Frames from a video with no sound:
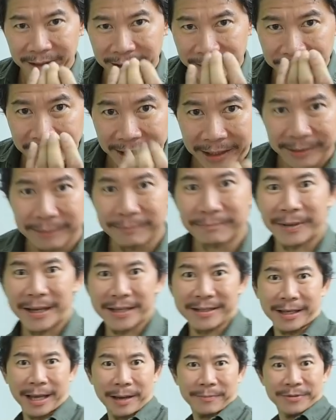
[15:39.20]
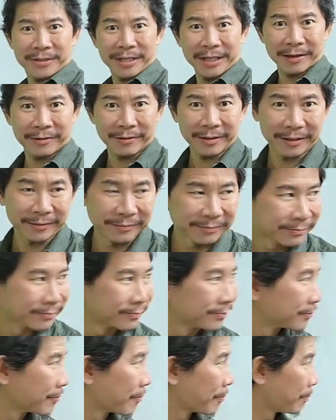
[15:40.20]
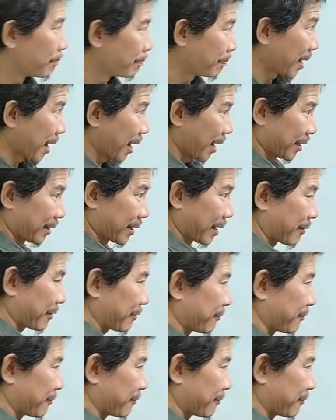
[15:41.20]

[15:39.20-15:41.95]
Come here, best kept secret, behind that